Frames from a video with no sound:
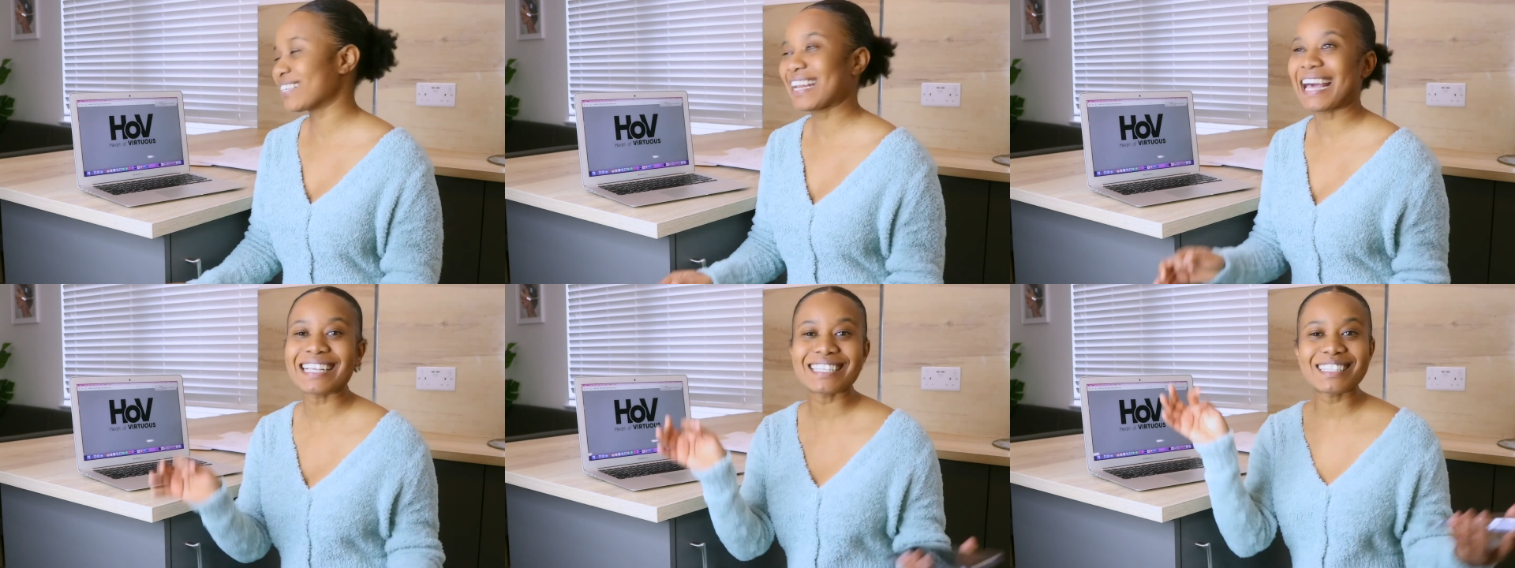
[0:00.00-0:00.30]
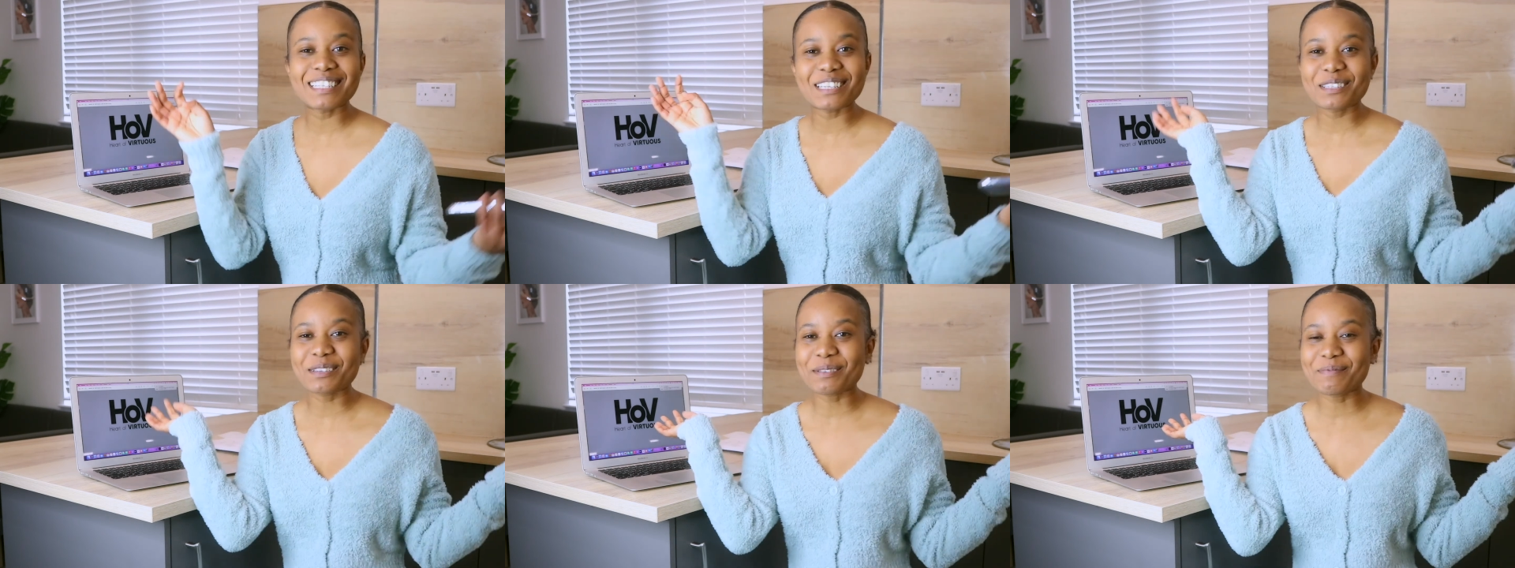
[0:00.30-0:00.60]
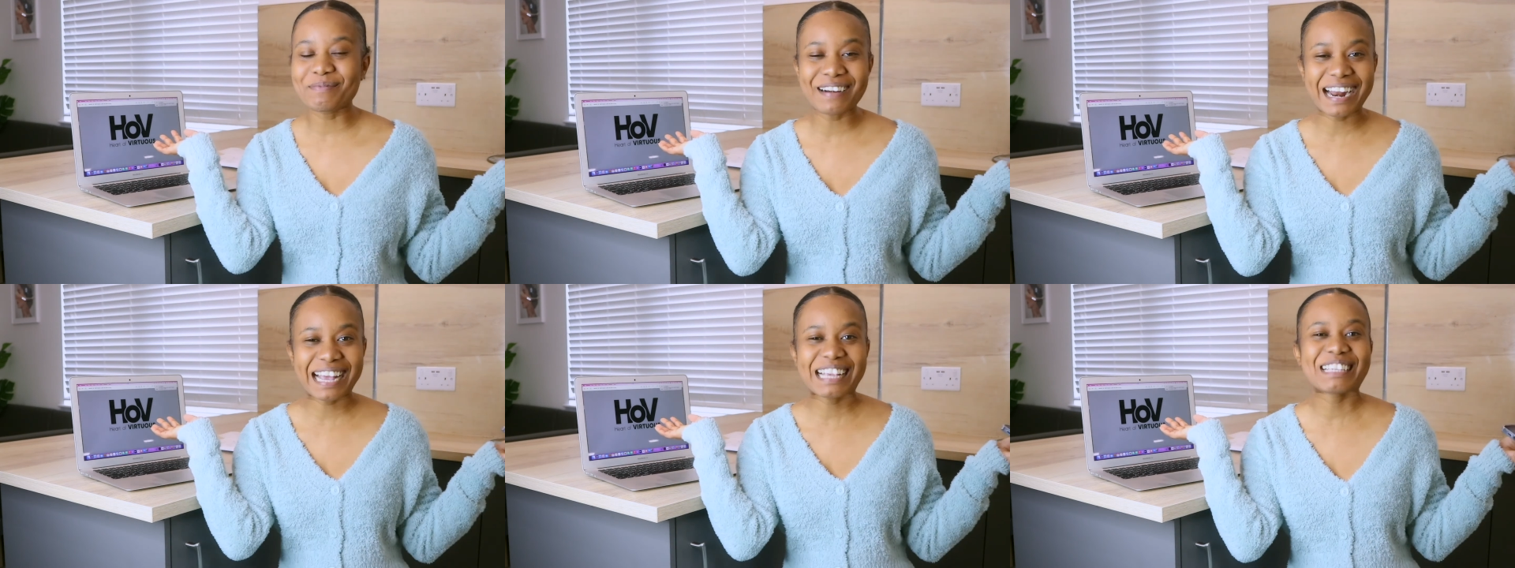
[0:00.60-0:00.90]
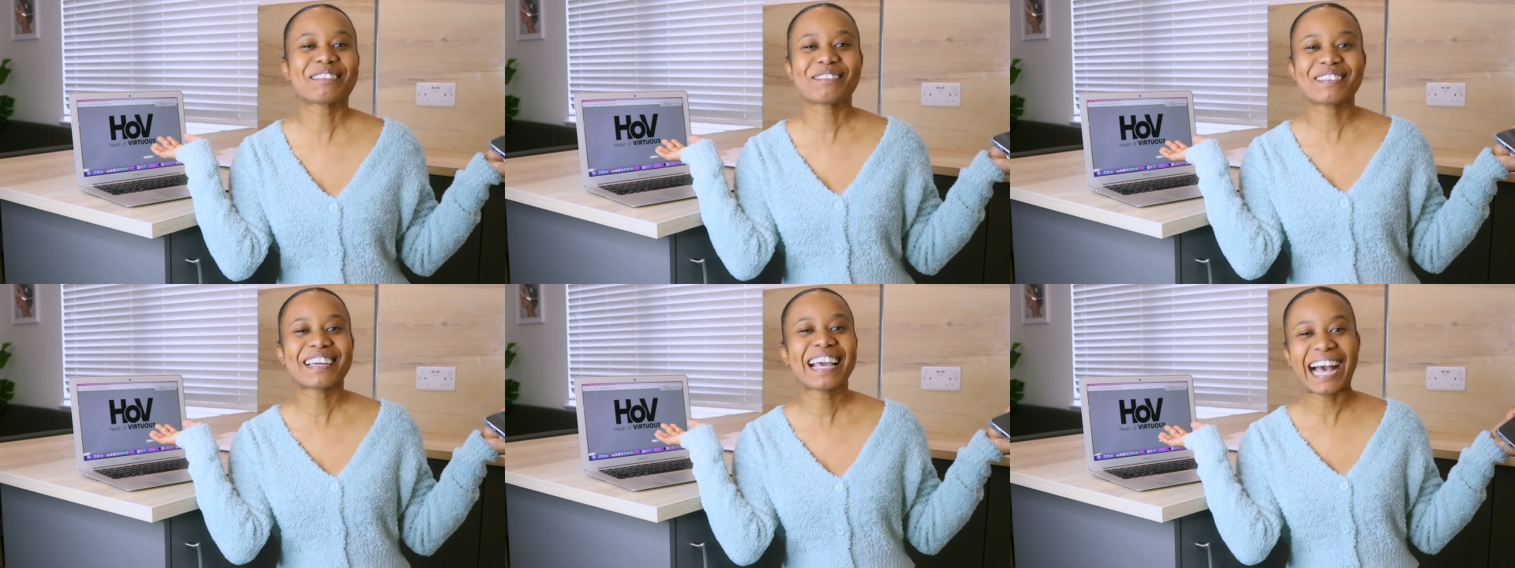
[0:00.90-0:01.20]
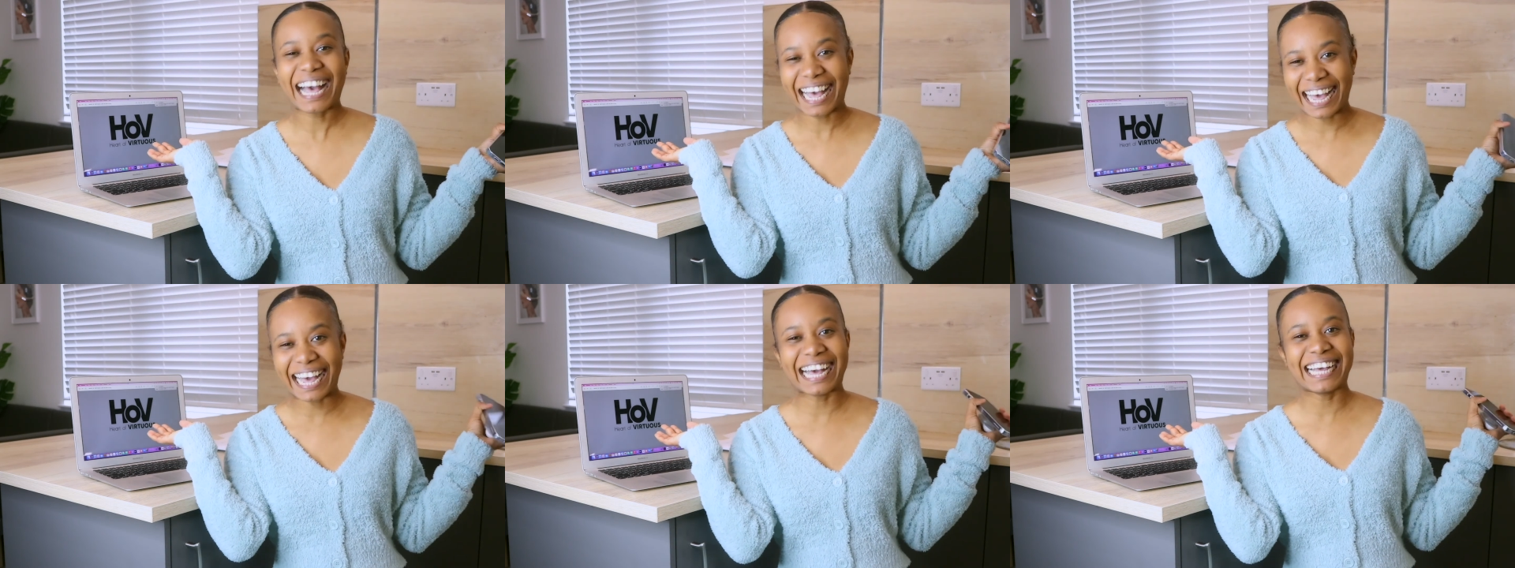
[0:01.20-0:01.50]
that's the surprise we
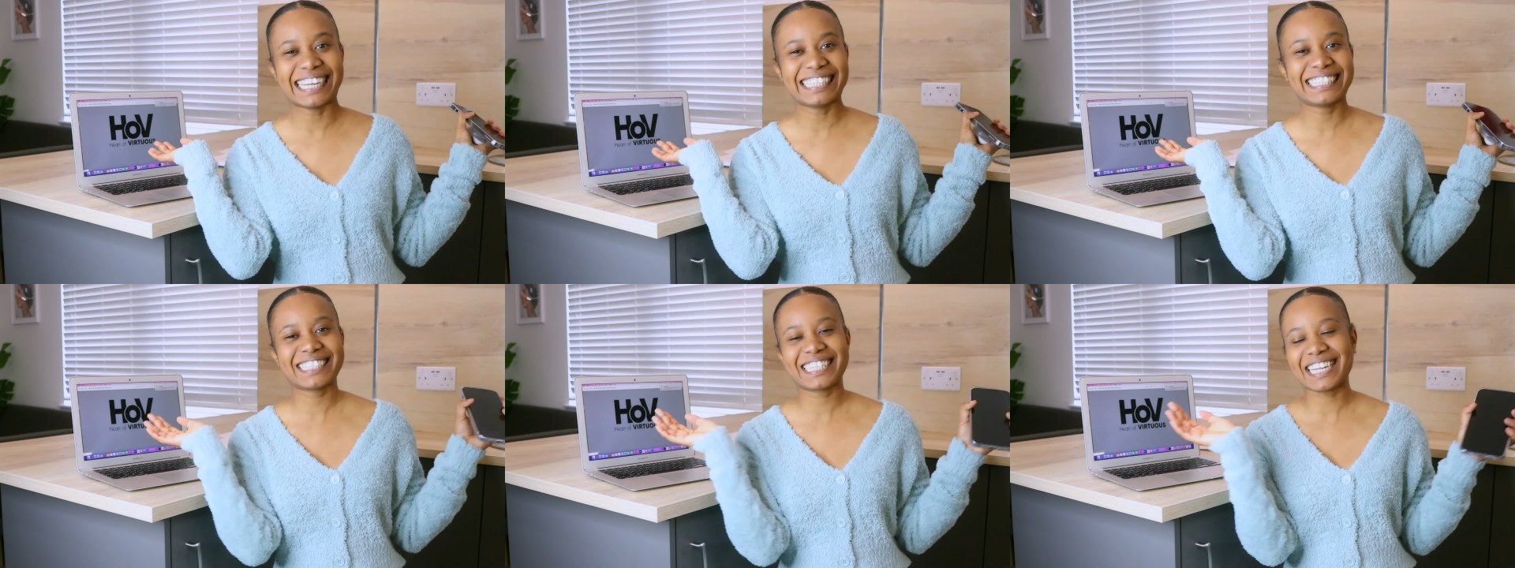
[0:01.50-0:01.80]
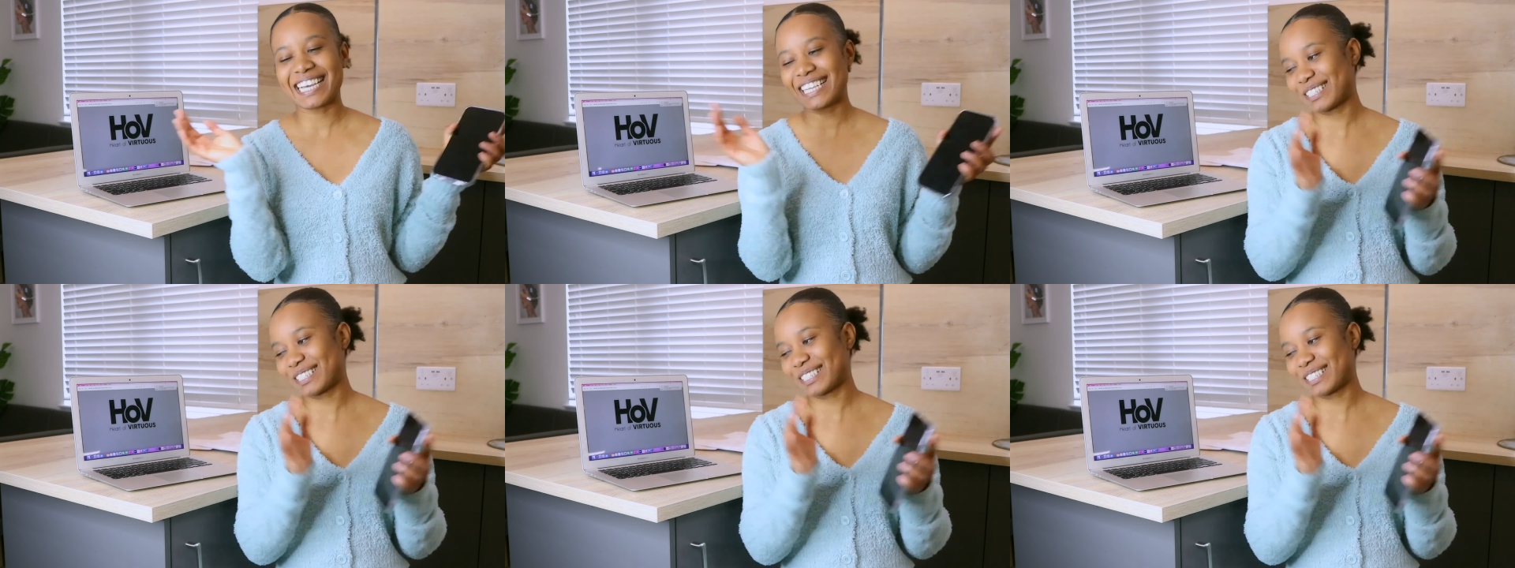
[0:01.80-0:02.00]
had.